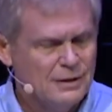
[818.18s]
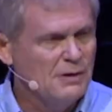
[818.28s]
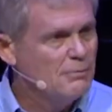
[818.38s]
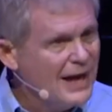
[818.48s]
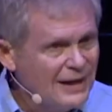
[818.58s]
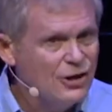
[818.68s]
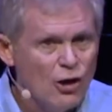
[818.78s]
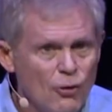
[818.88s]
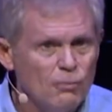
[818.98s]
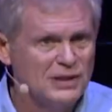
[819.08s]
mean, make
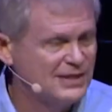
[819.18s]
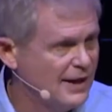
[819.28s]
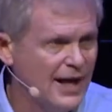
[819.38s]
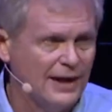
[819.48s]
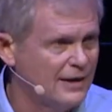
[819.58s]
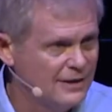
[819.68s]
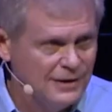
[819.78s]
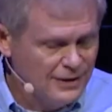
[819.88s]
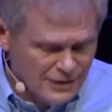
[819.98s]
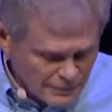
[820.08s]
no mistake
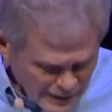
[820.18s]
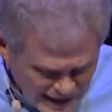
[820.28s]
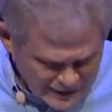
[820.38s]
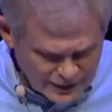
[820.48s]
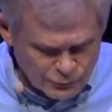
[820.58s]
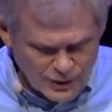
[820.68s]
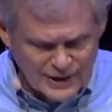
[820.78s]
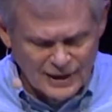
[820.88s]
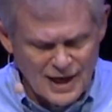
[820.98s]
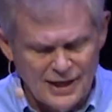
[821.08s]
about it.
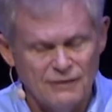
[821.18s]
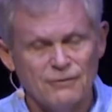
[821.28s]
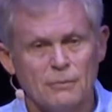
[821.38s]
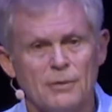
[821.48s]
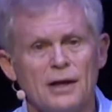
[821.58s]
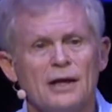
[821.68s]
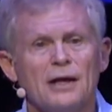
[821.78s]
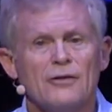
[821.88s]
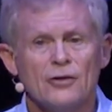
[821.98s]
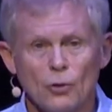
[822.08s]
Running, hiding from
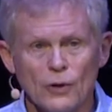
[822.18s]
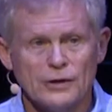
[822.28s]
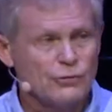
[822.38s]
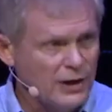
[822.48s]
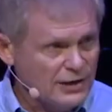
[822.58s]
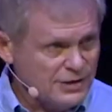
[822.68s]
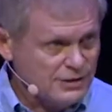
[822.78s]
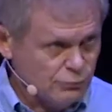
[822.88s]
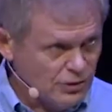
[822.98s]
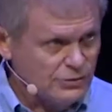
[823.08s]
the Lord
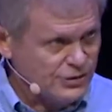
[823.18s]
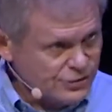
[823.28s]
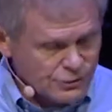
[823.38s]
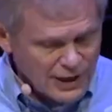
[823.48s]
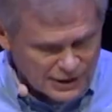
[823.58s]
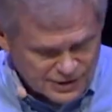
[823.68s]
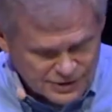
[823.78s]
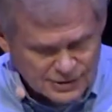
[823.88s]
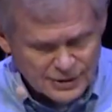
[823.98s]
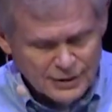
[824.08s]
creates real
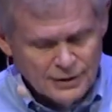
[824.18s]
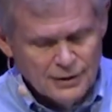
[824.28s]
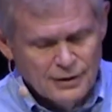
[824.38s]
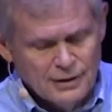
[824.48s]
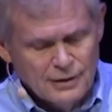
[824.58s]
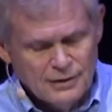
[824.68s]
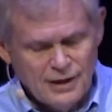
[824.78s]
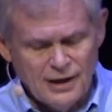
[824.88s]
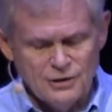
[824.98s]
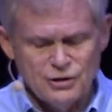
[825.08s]
distress.
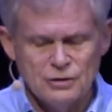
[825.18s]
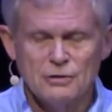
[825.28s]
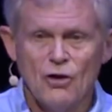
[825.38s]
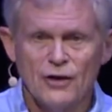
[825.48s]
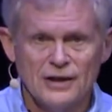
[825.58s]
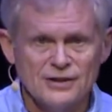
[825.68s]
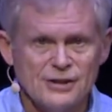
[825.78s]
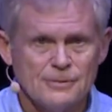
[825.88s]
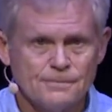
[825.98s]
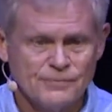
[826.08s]
D.H. Lawrence
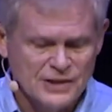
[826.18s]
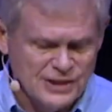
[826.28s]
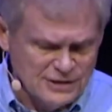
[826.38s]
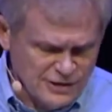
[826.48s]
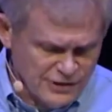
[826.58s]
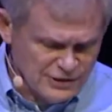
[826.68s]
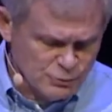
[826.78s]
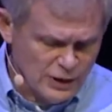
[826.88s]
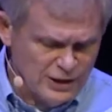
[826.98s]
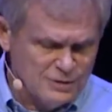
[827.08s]
says it this
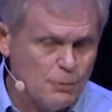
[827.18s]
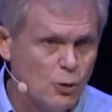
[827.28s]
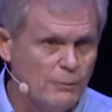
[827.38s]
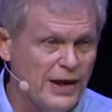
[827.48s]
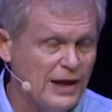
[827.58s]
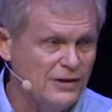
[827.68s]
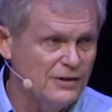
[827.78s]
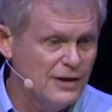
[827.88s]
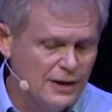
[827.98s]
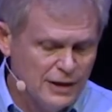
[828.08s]
way in his poem, The
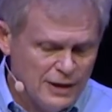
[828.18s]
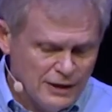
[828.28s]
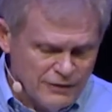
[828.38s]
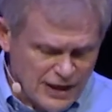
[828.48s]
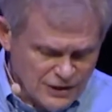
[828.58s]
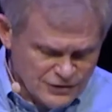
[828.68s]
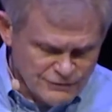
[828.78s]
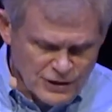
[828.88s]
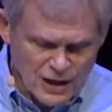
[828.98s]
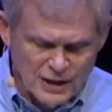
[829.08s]
Hands
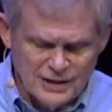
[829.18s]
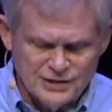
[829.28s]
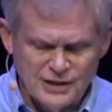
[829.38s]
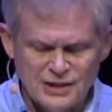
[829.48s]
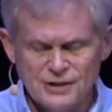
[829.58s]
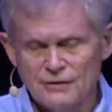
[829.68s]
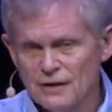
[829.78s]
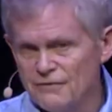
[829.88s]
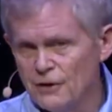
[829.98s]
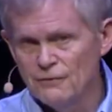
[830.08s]
of God. He said, is it a
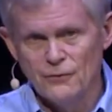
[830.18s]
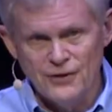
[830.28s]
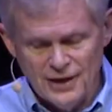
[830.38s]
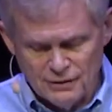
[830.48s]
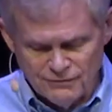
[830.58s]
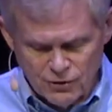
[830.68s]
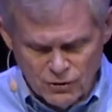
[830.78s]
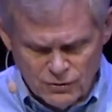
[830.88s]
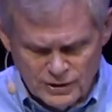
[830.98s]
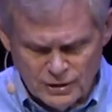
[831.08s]
fearful thing to
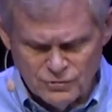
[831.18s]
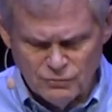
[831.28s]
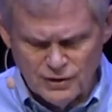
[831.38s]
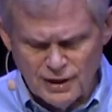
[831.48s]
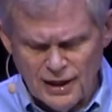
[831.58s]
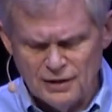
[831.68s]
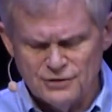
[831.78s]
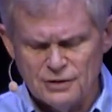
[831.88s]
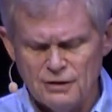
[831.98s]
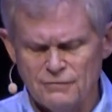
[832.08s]
fall into the
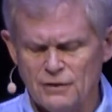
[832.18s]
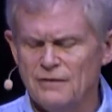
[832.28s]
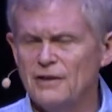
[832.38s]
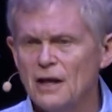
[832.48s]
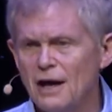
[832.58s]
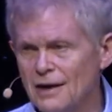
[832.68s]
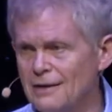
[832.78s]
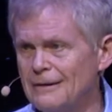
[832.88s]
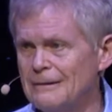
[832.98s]
hands of the living God?